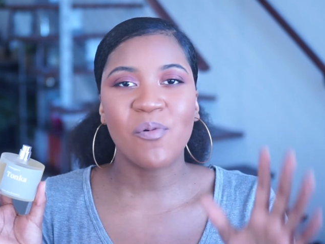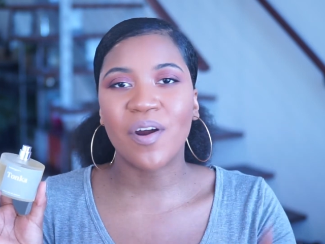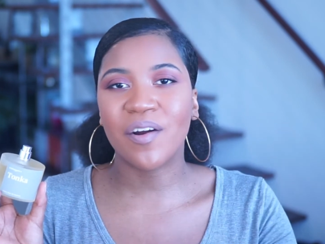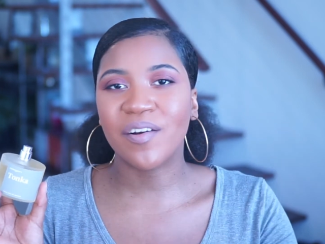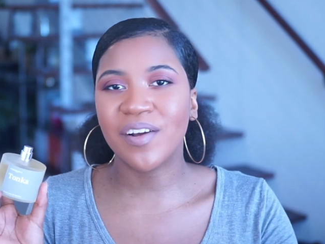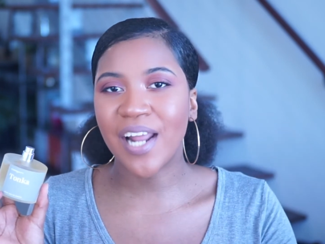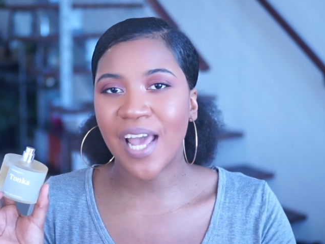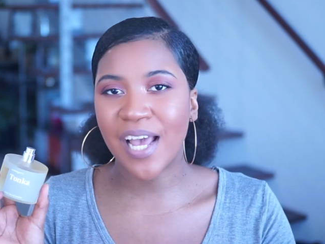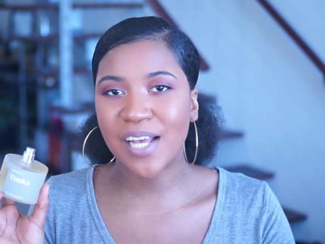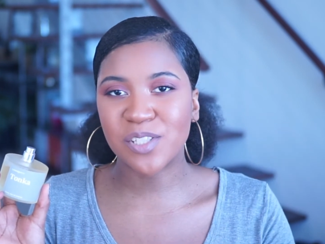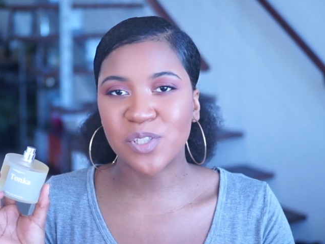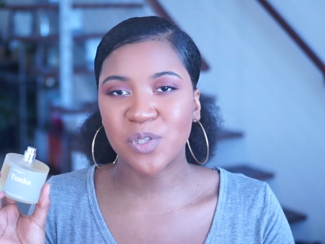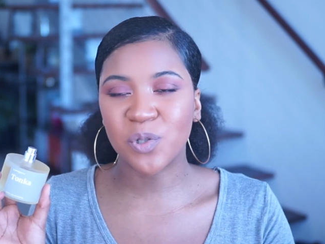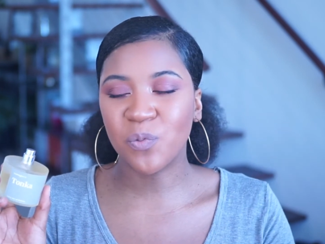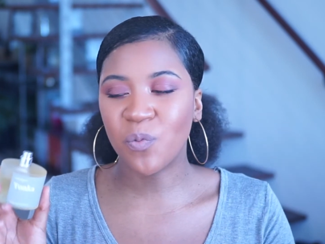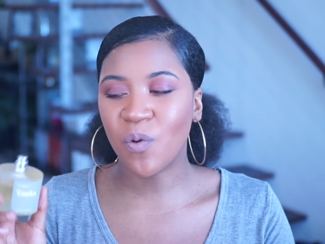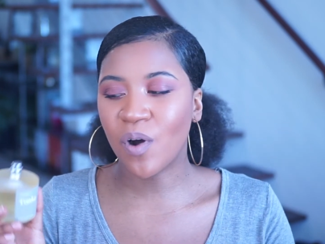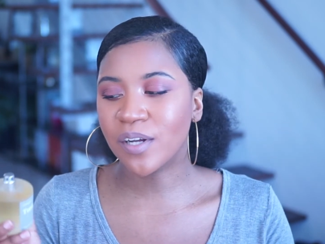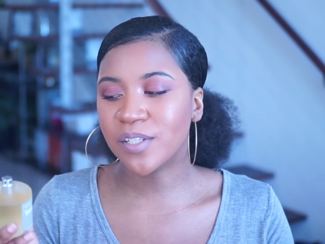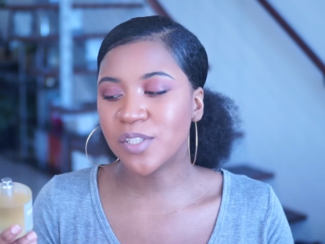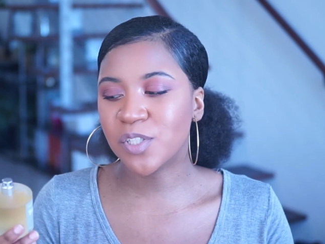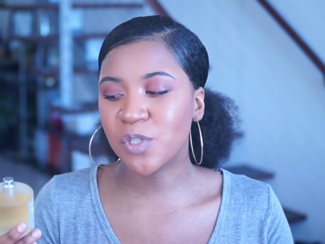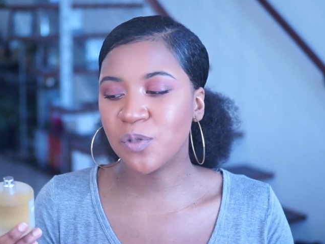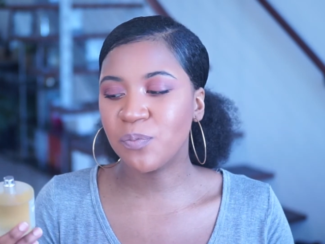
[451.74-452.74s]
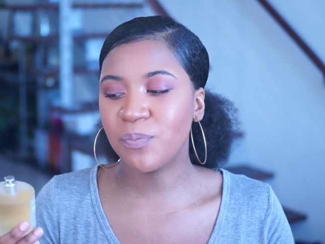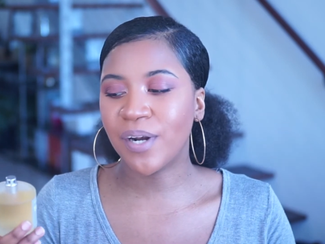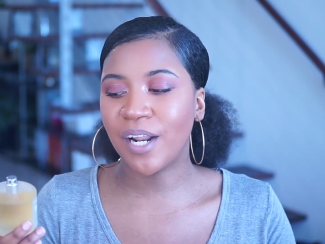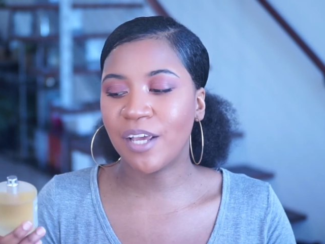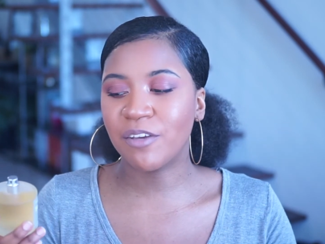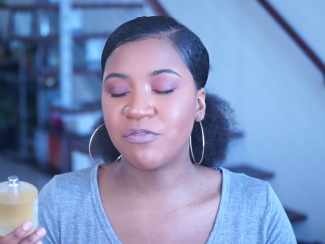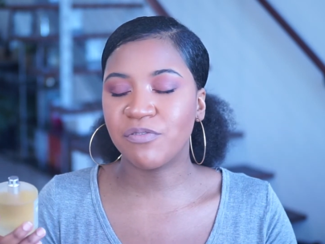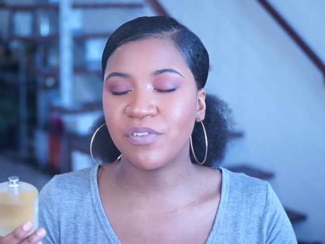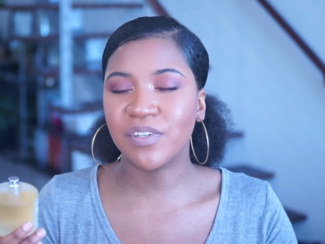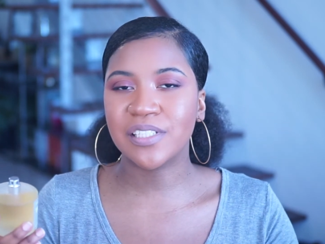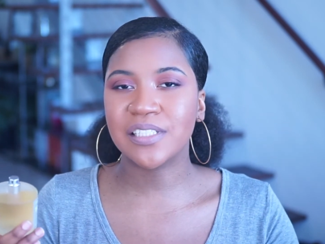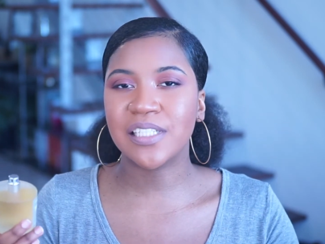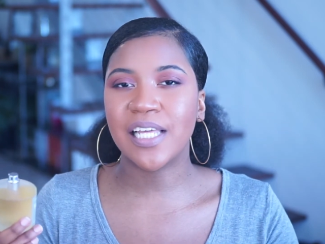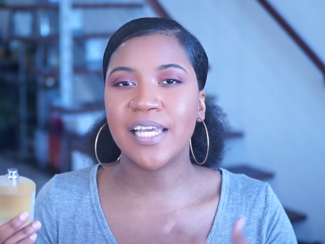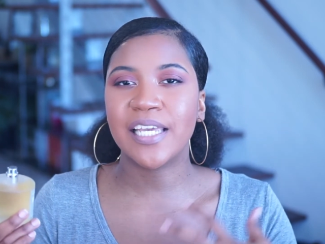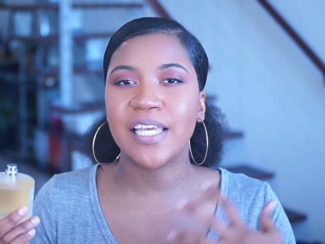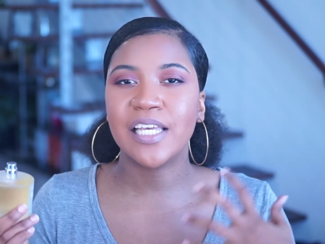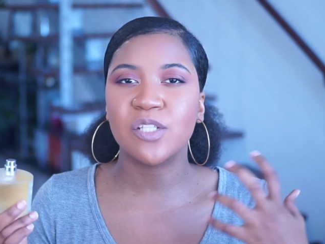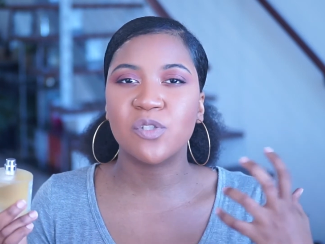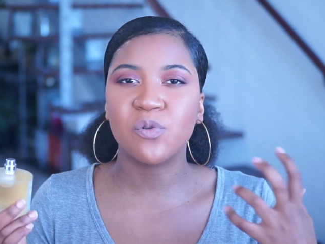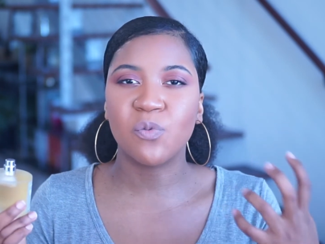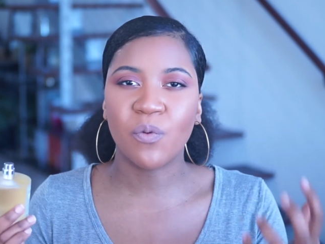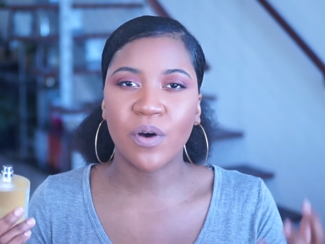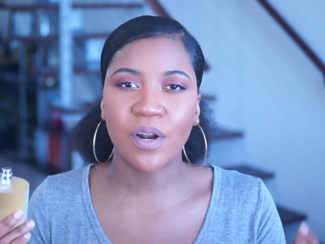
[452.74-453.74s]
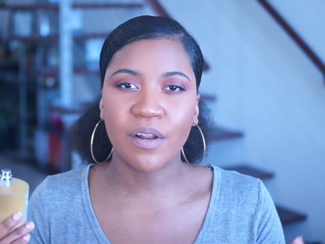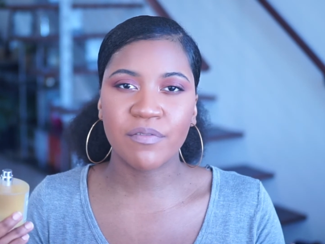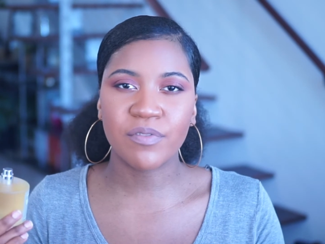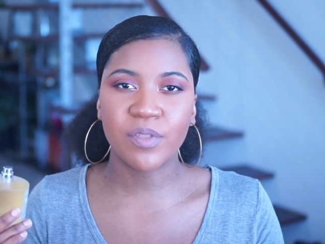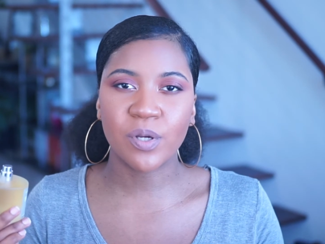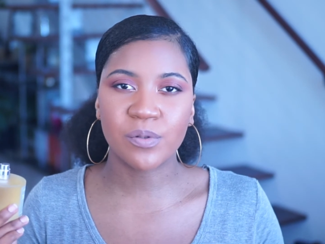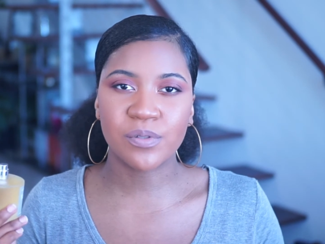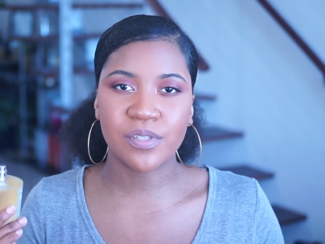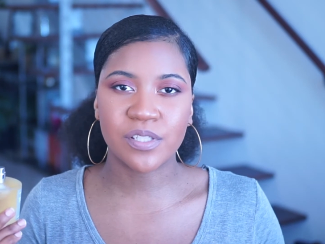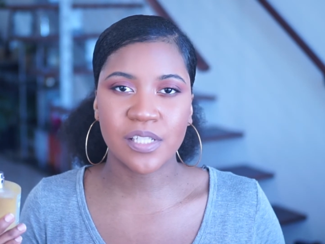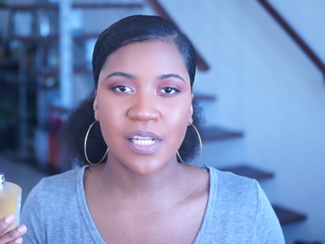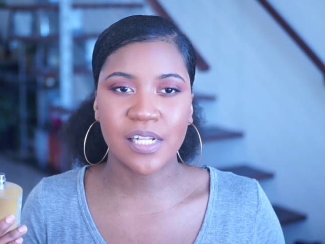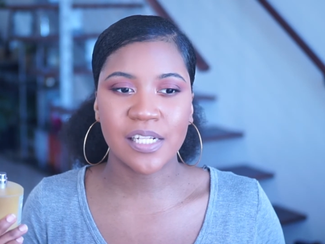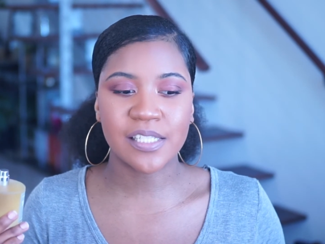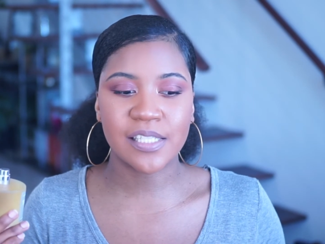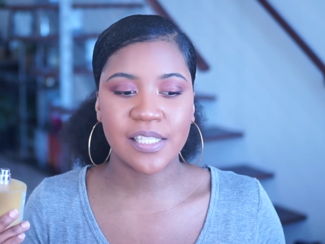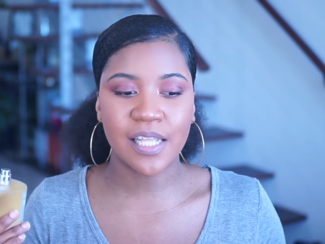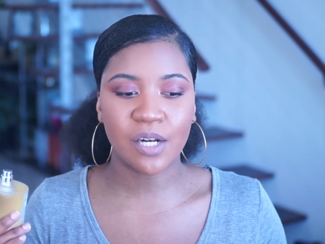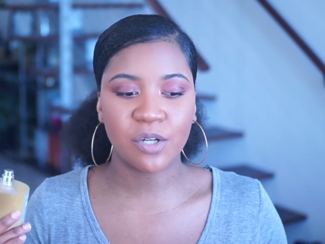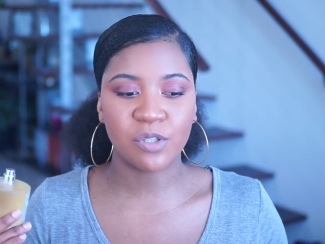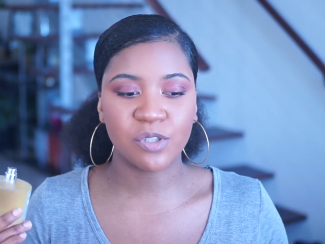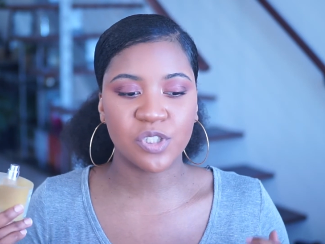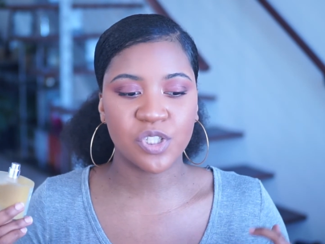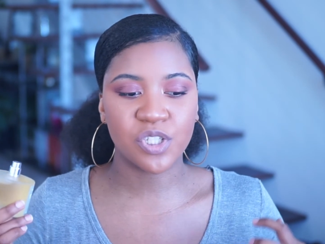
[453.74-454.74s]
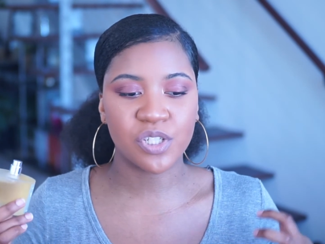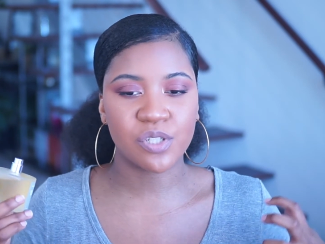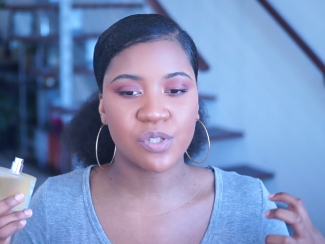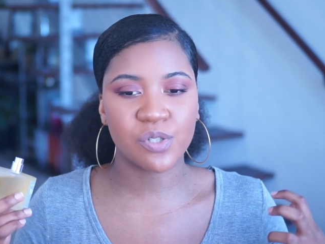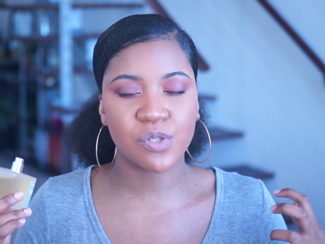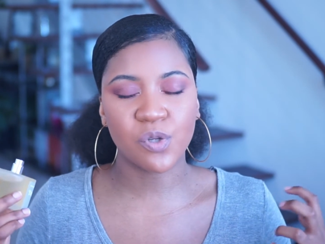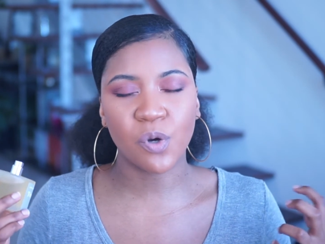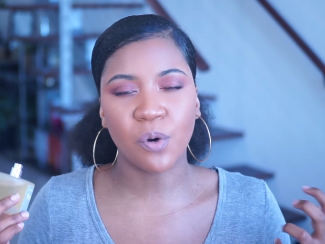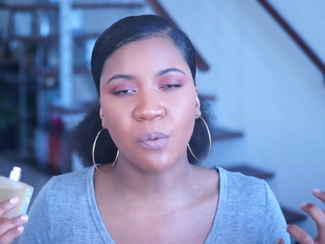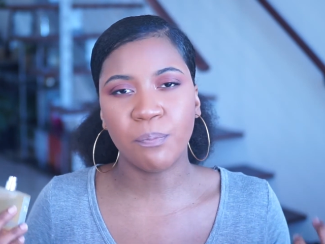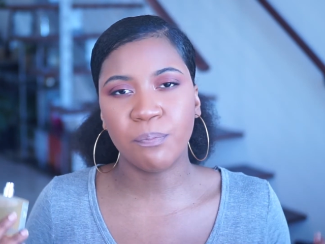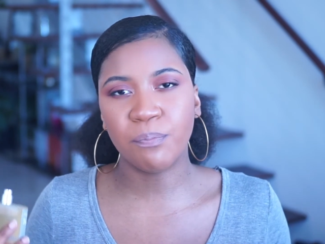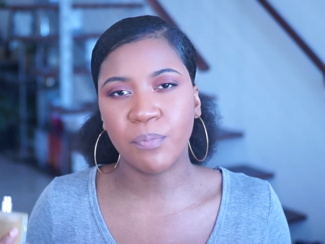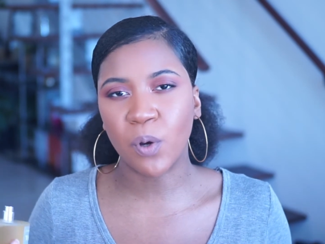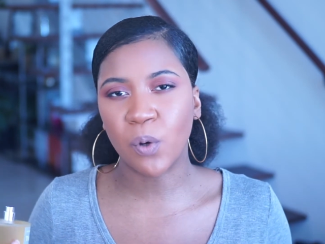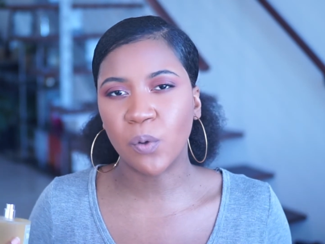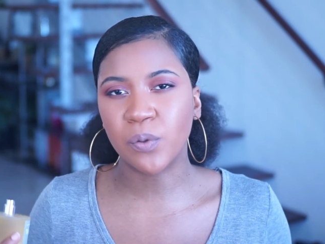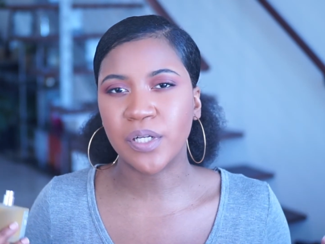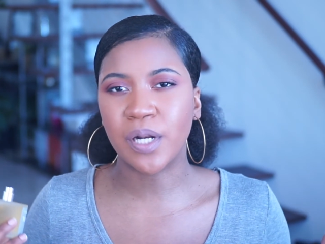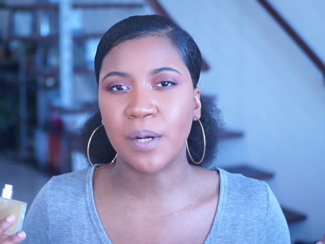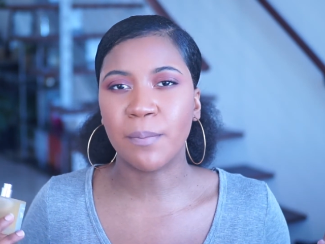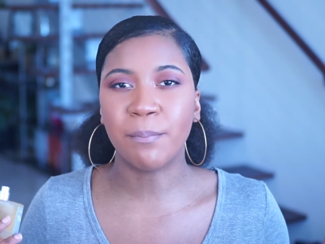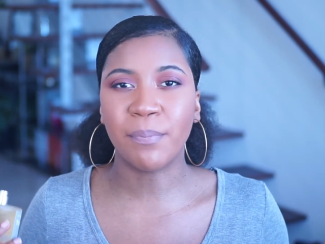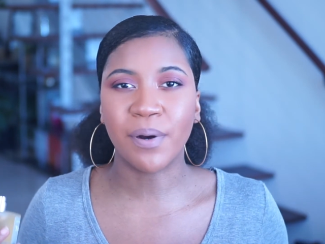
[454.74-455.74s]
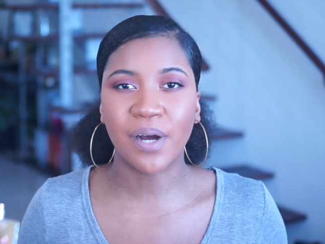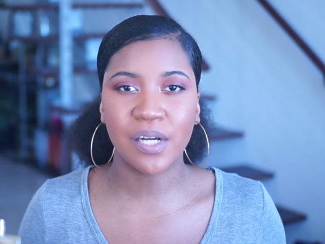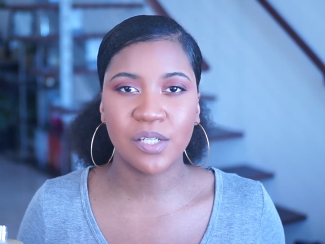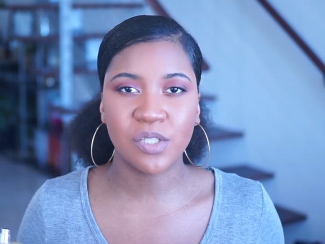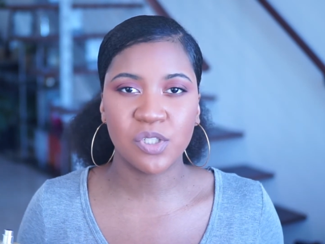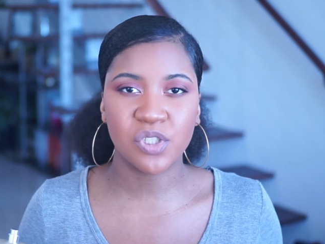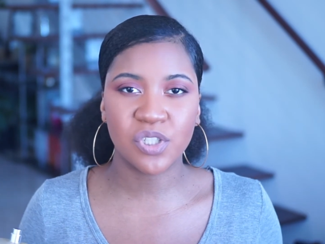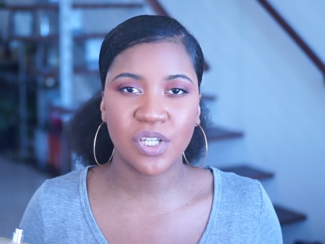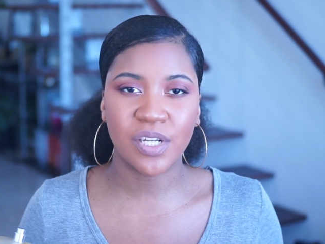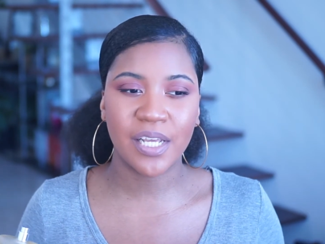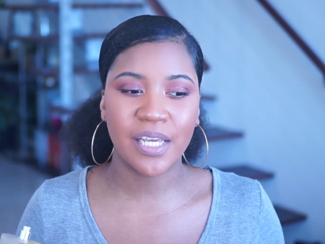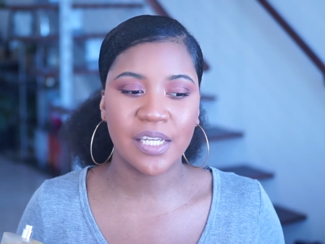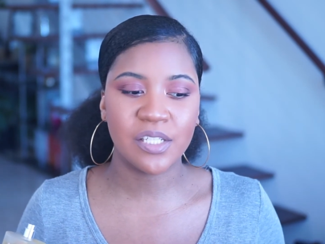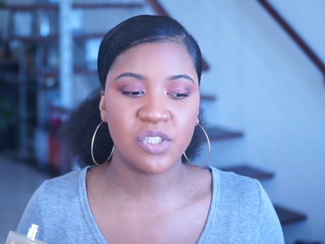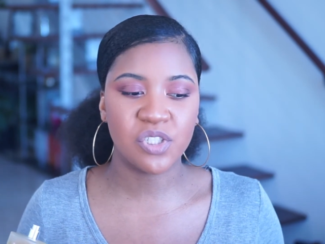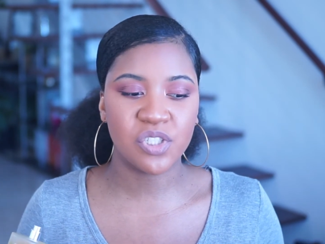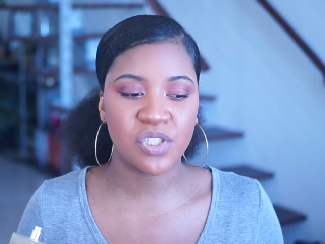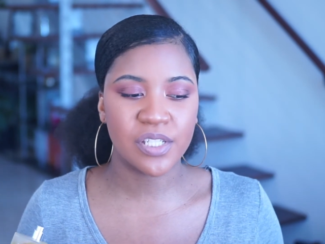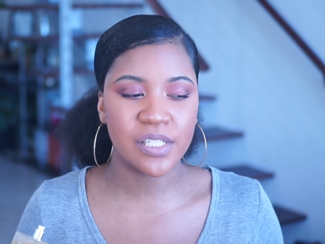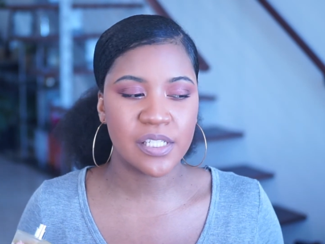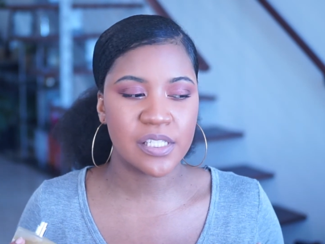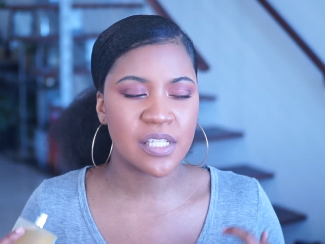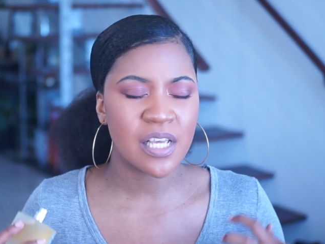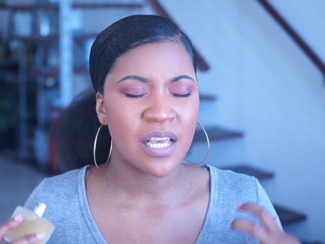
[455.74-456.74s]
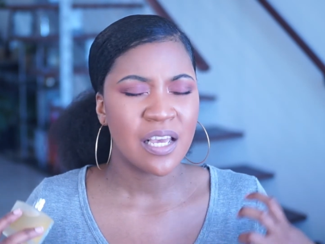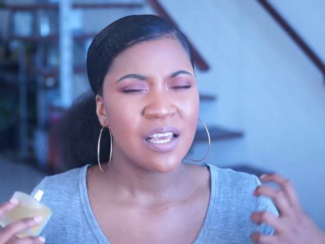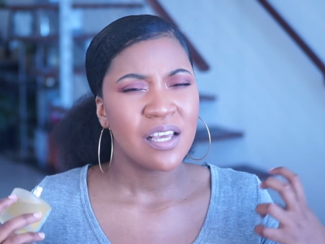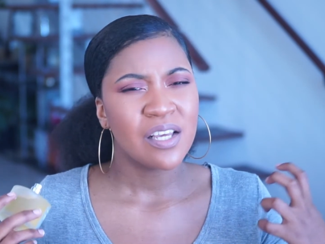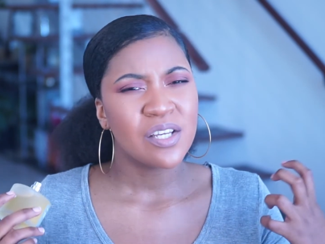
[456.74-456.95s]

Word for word: wear it as you want to, but I feel like it's one of those scents that are just so bold and pungent and just